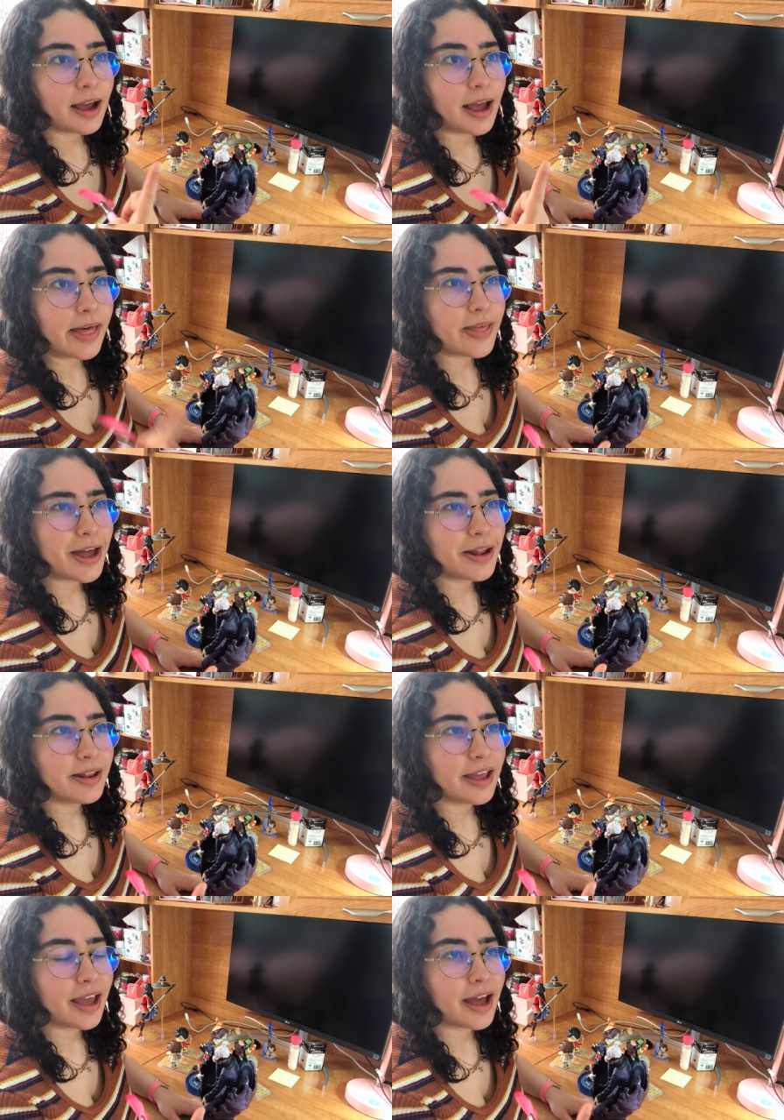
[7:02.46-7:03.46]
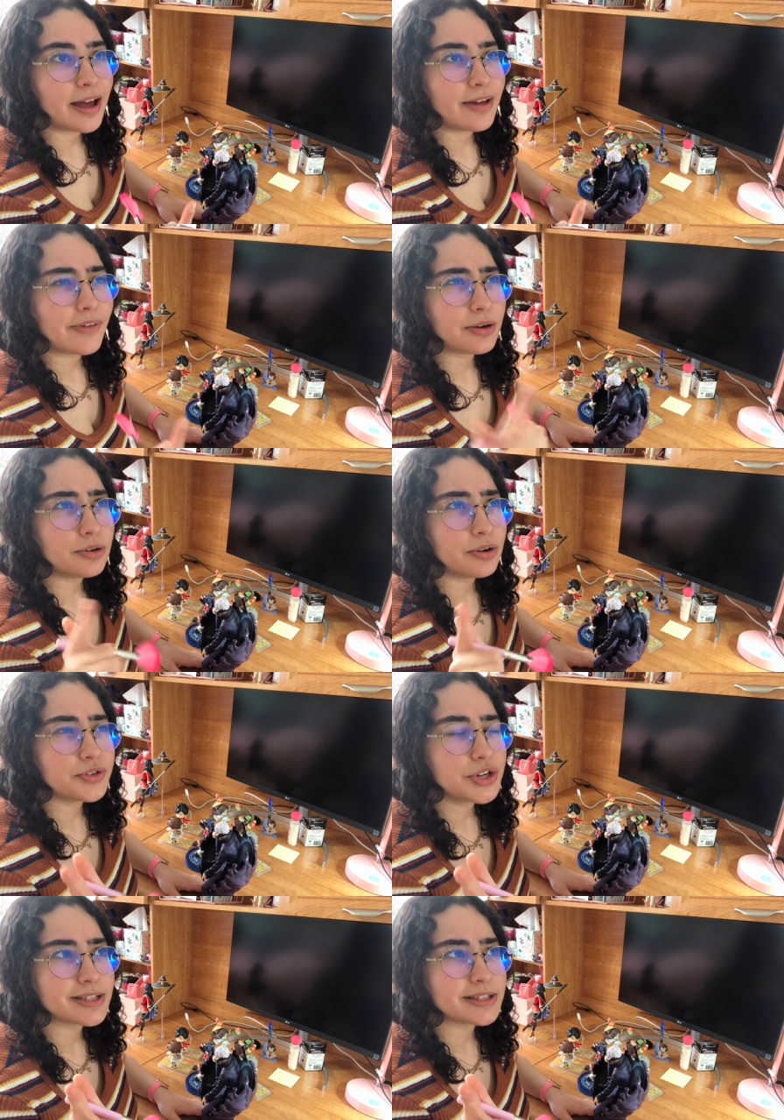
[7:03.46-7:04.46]
and then they have, I don't know if
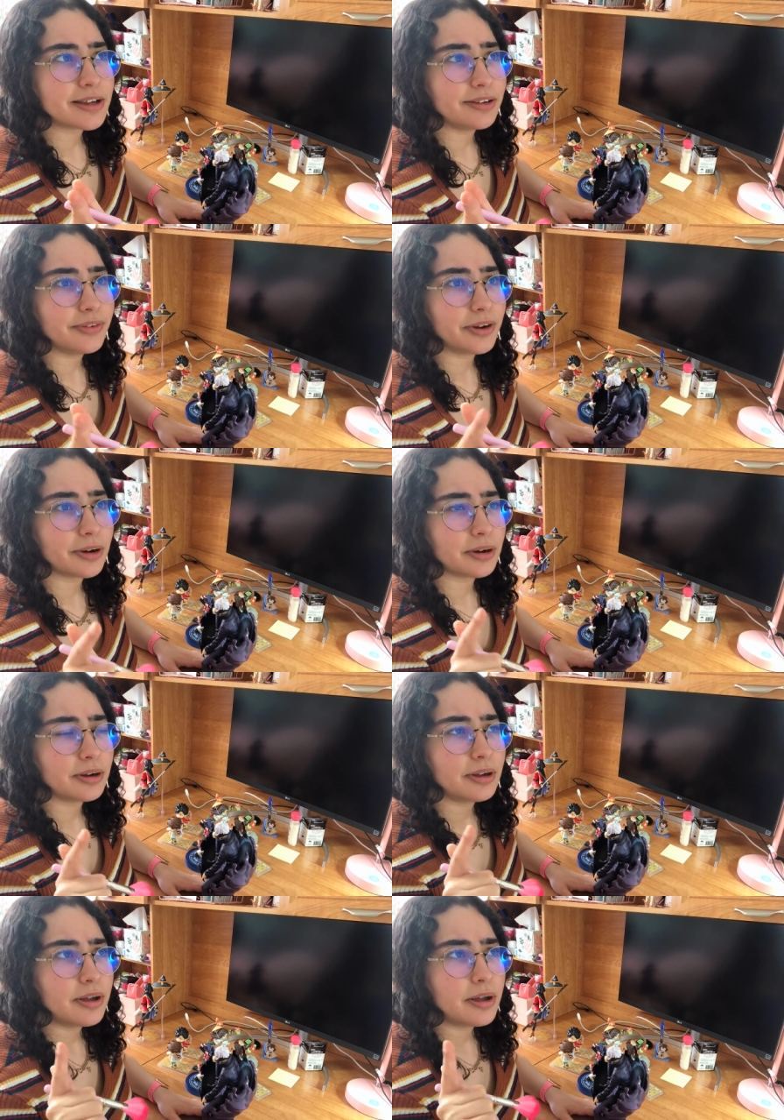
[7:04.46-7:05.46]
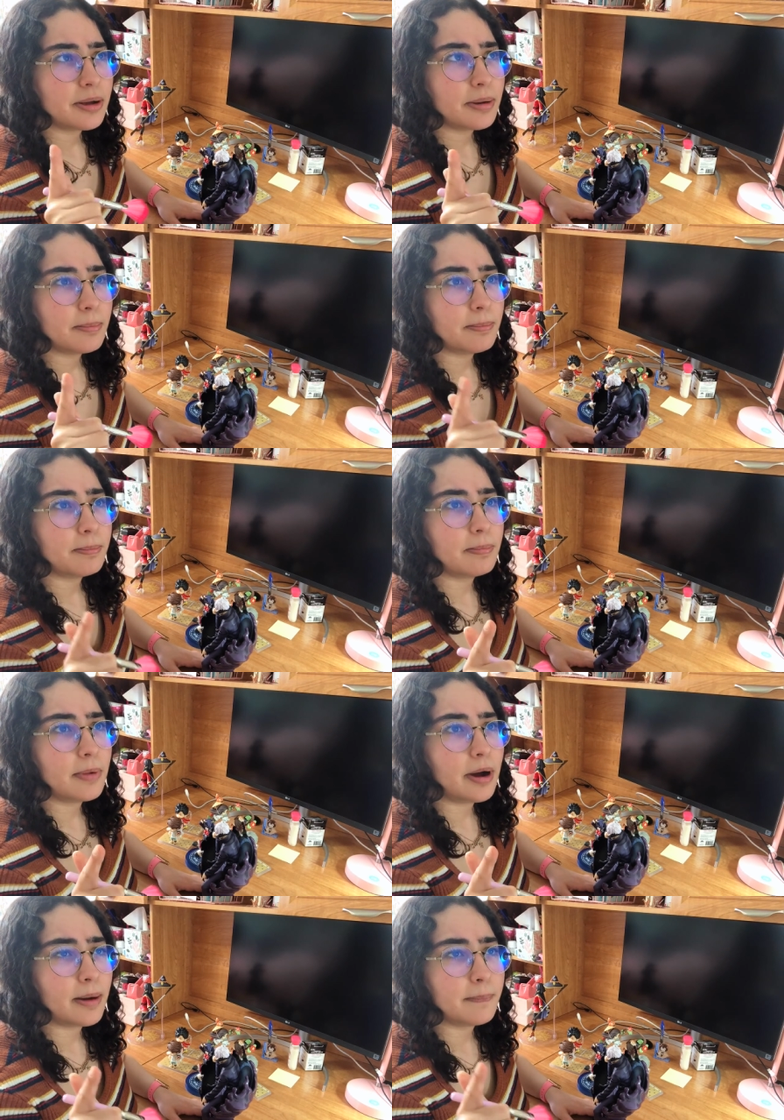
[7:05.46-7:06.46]
she's a scale figure,
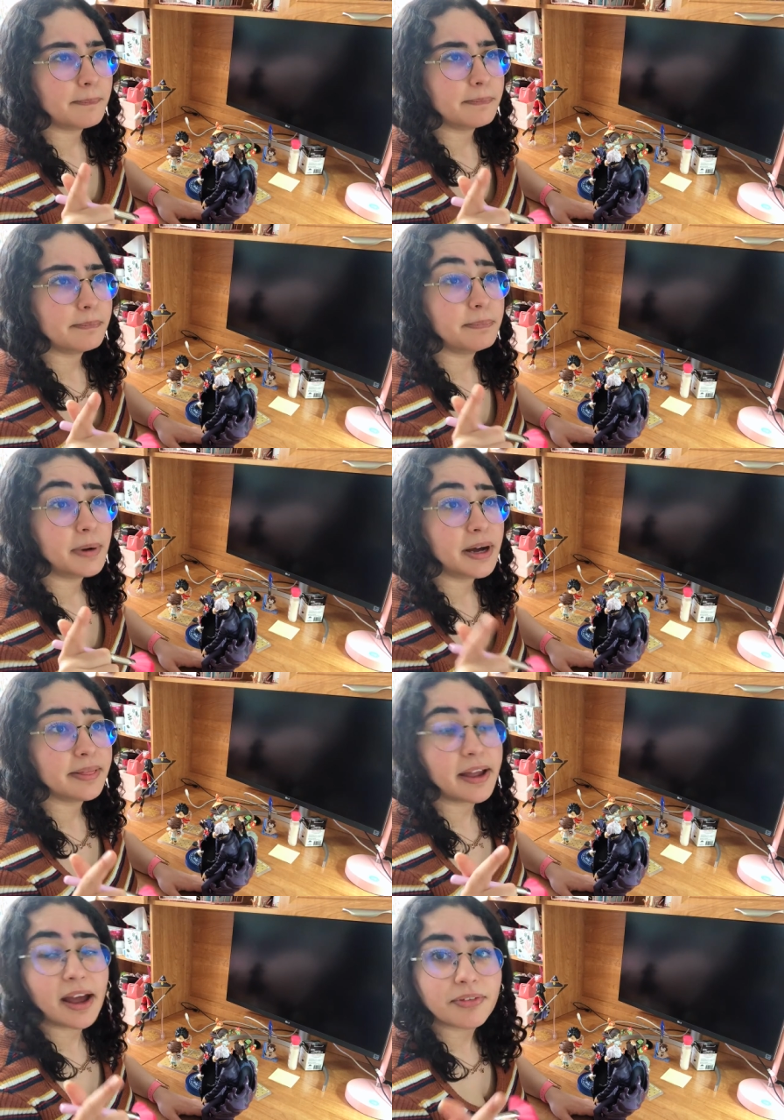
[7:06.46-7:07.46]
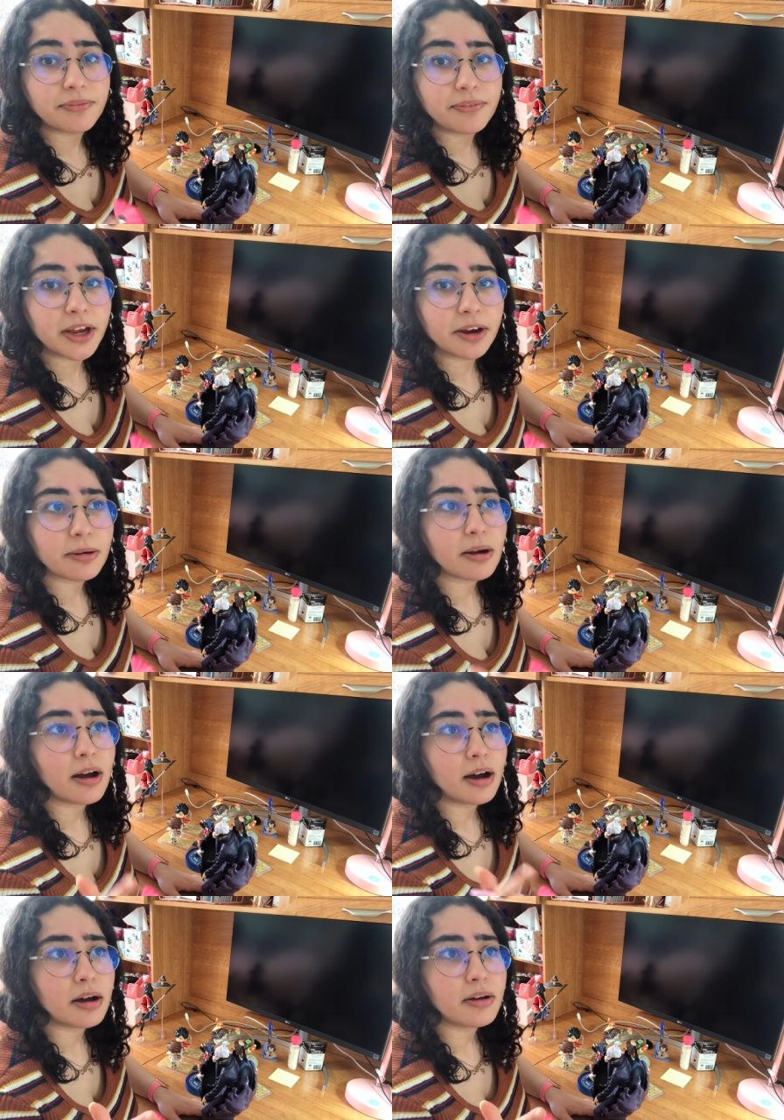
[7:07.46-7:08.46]
but they have a figure
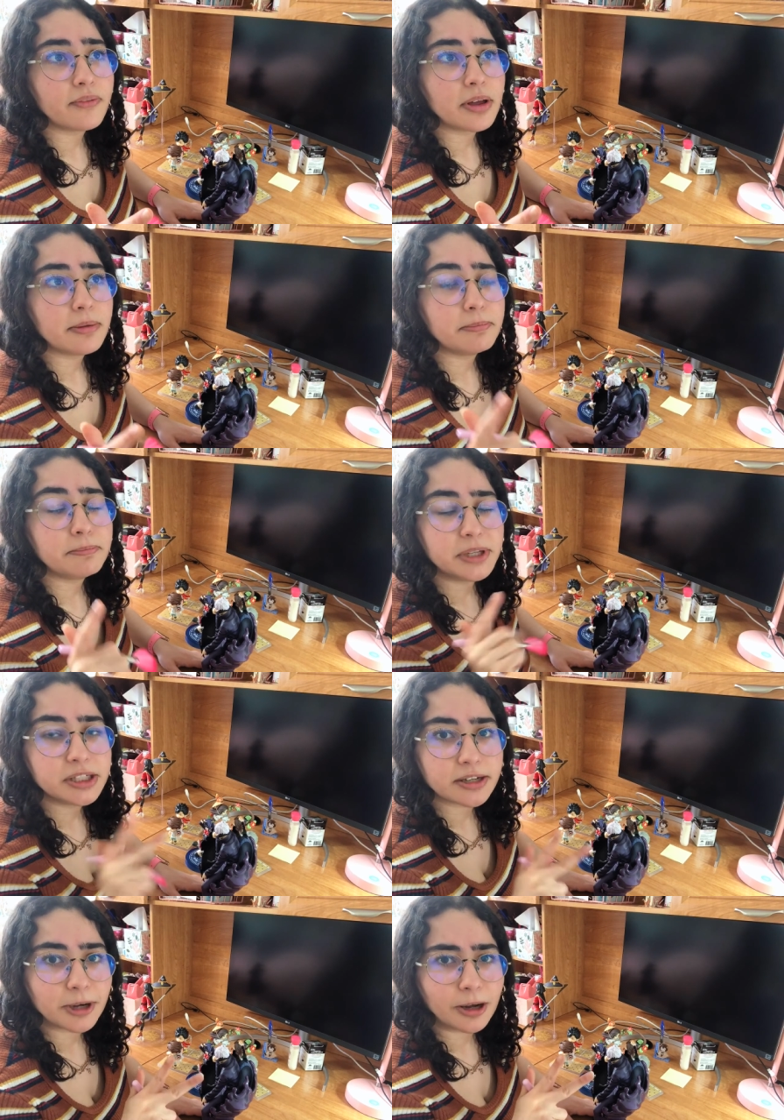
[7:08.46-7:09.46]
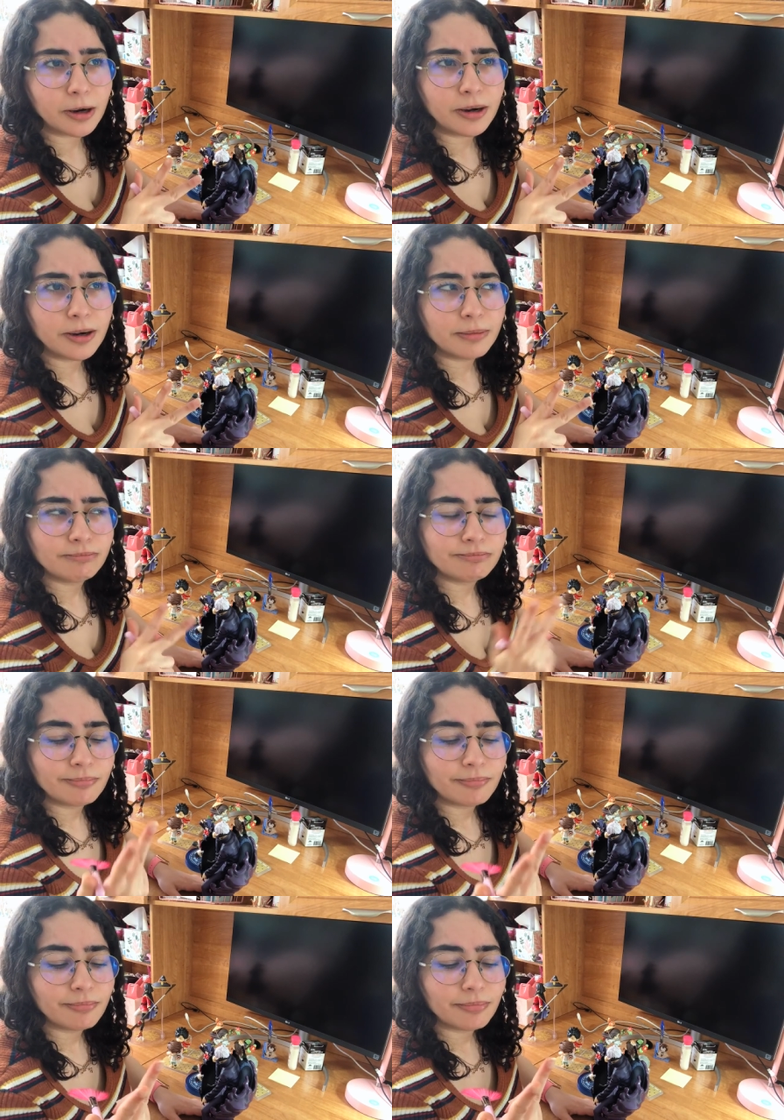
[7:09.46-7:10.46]
of Bishamon,
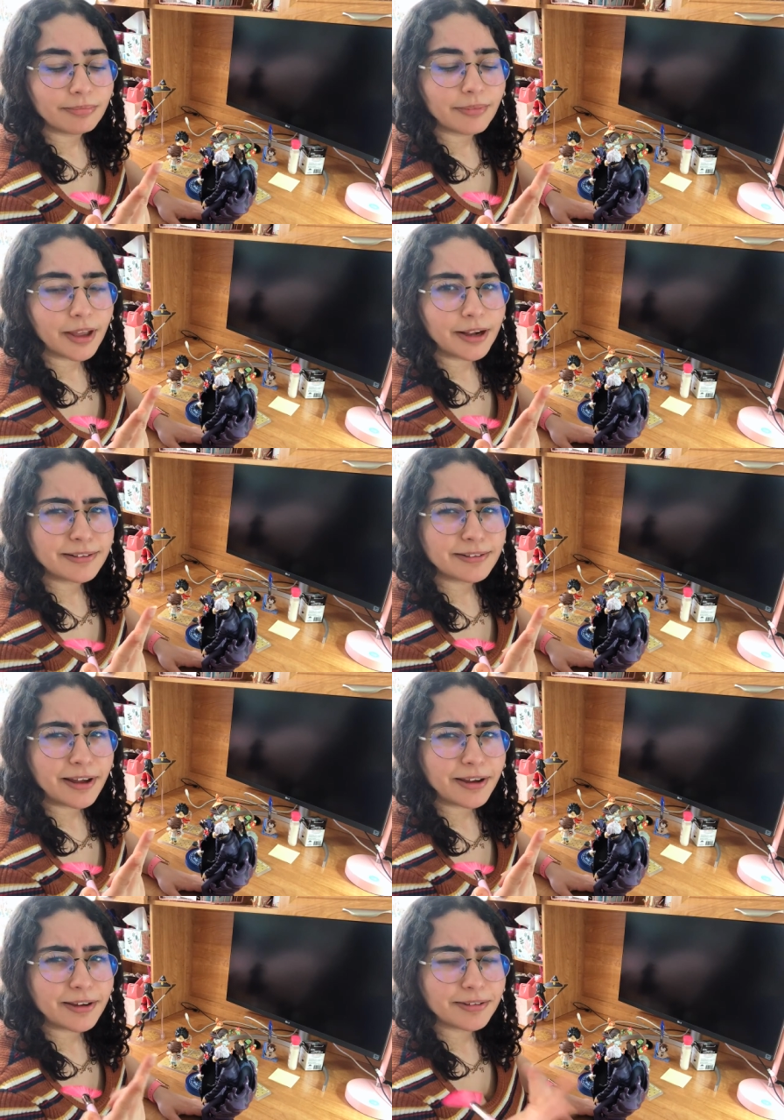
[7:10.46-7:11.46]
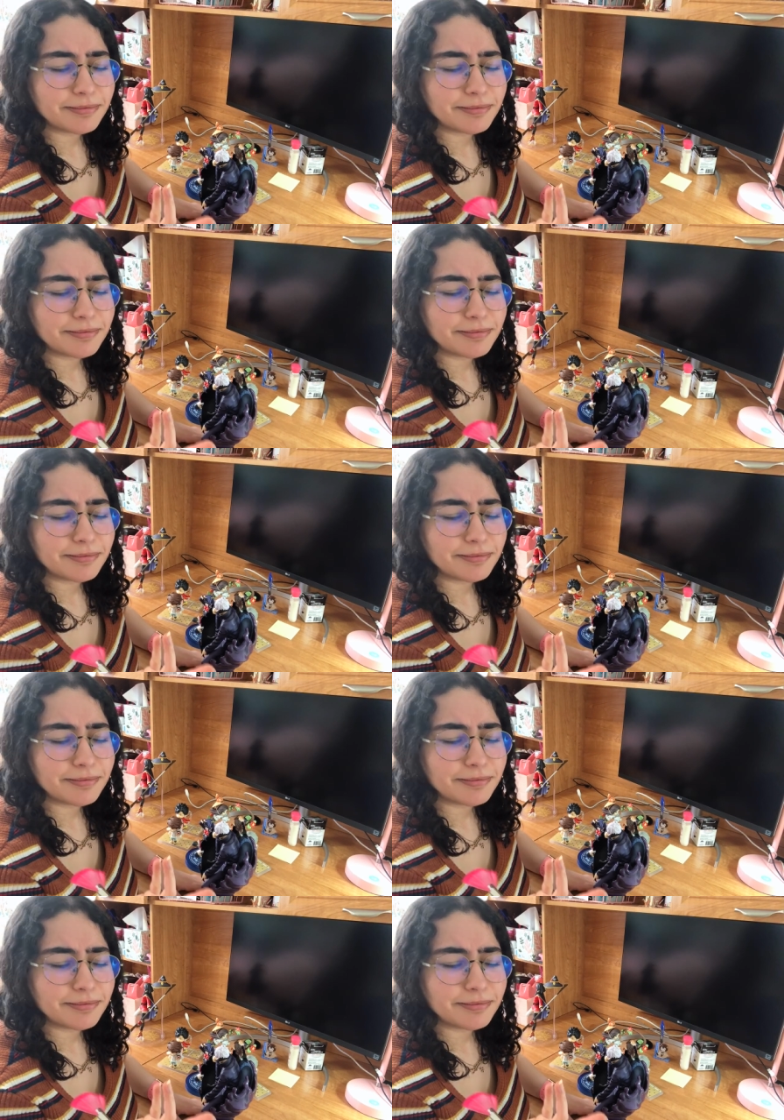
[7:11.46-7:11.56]
and it's like,